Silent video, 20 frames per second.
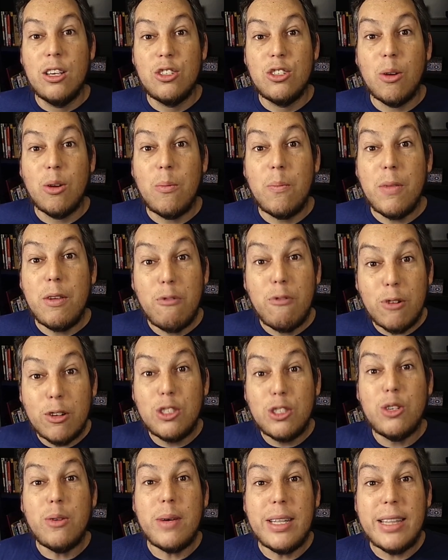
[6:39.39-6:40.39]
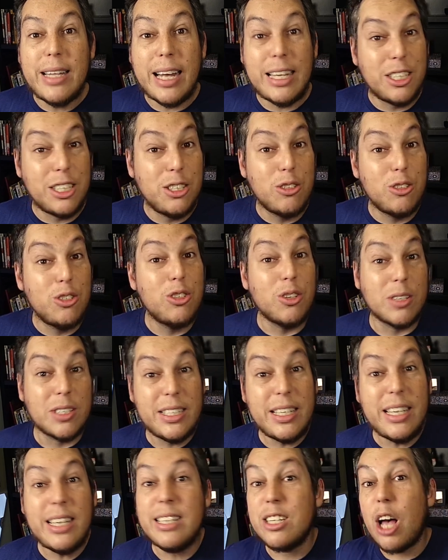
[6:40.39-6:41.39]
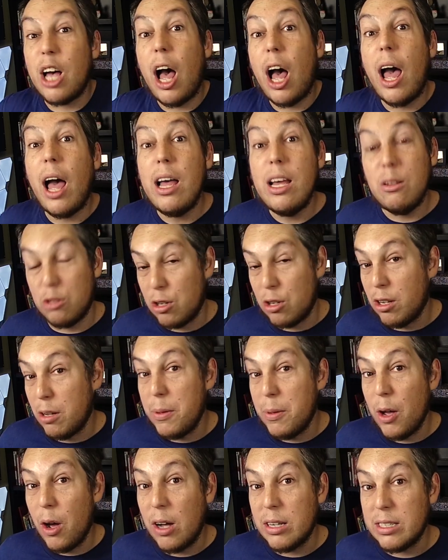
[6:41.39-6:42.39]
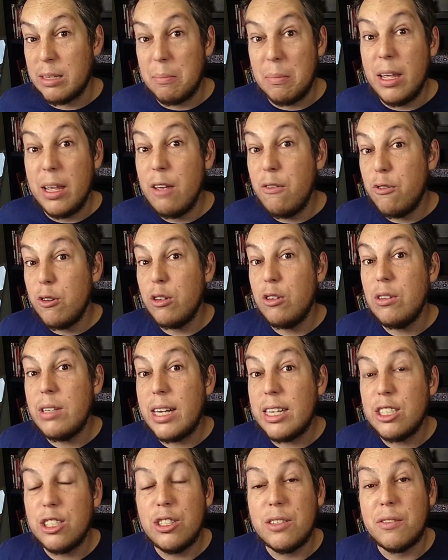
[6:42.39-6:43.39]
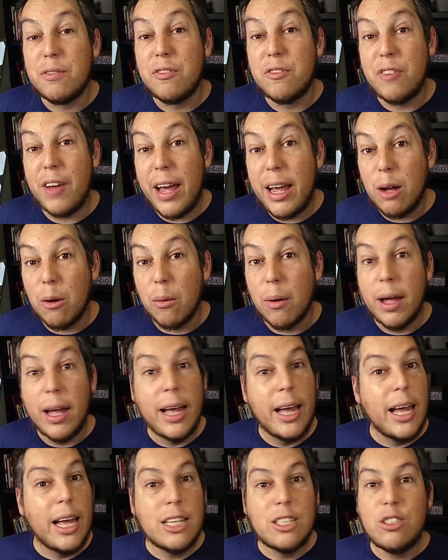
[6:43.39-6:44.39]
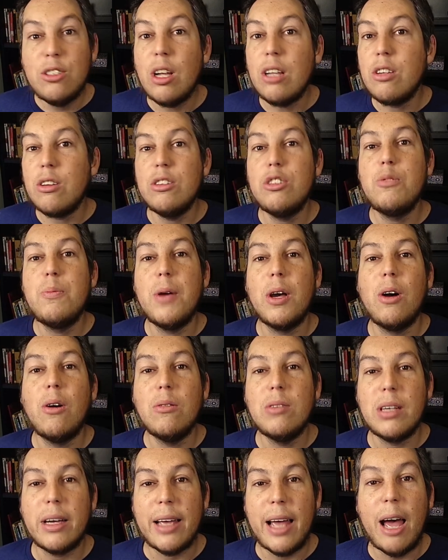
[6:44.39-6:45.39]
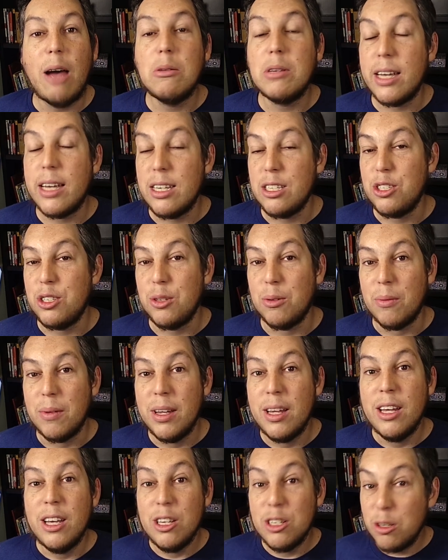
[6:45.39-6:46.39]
So if you're doing that and you succeed, it's going to be awesome. If you do that and you fail, it's not going to be held, held against you.